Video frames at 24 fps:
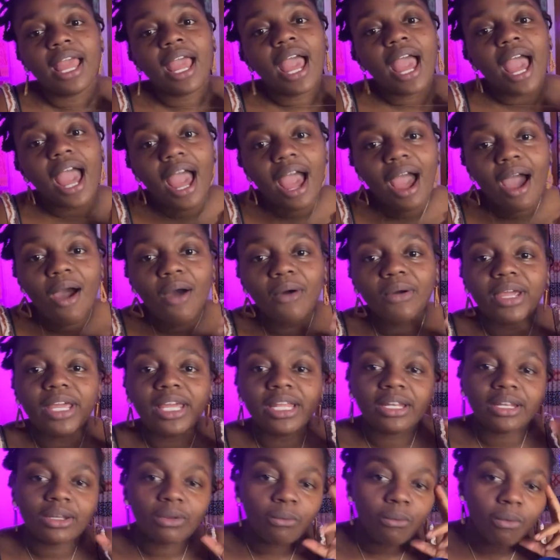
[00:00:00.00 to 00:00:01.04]
how
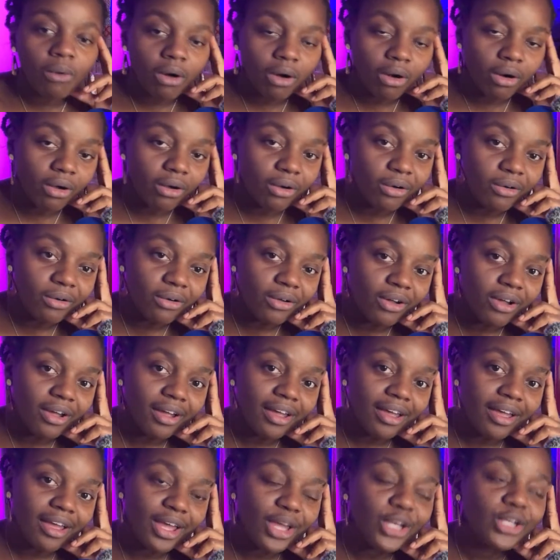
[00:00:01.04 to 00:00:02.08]
in the world
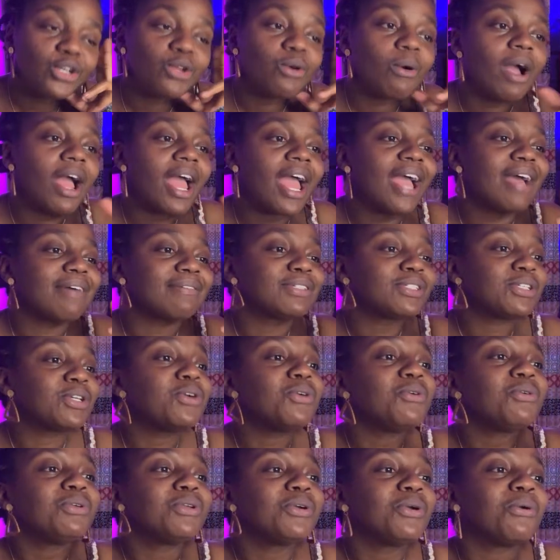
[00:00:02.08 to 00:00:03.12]
do I have
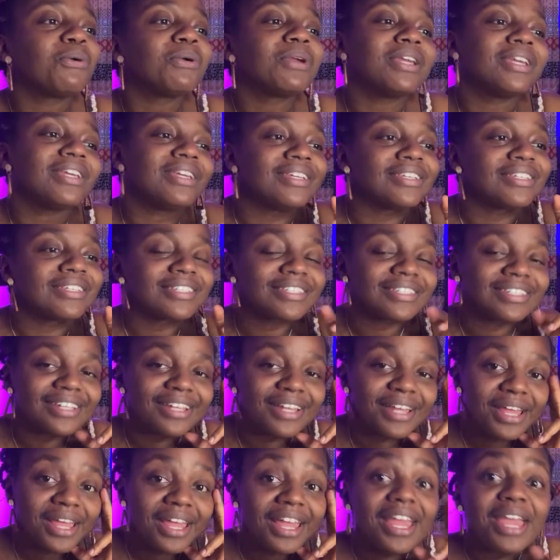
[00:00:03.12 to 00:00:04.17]
2 degrees,
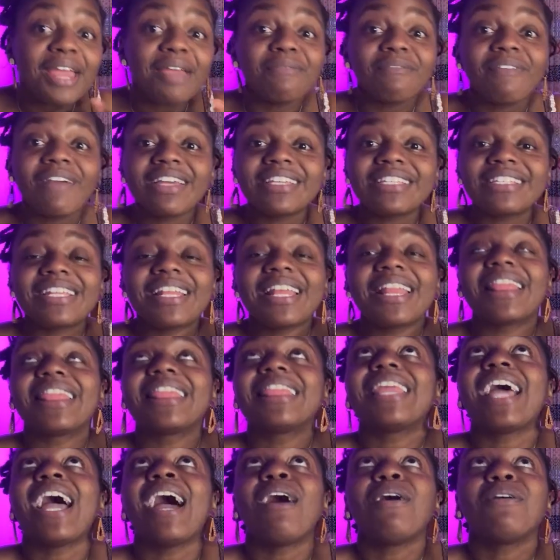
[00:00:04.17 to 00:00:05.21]
invested
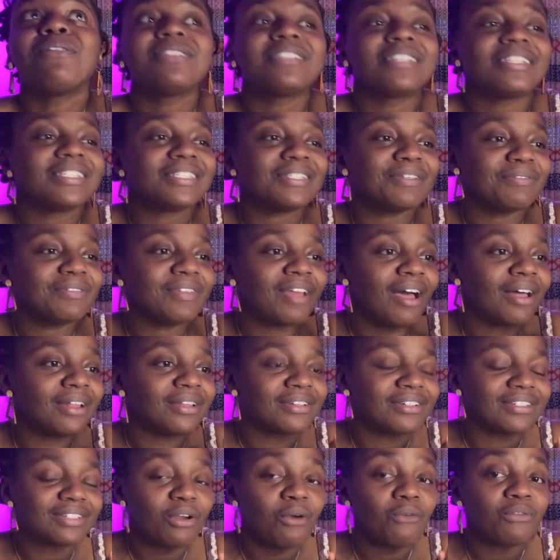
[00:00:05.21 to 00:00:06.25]
thousands of
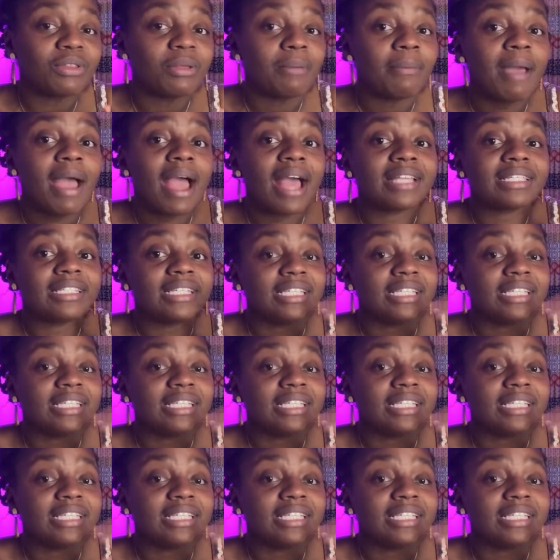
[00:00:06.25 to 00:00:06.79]
dollars over the past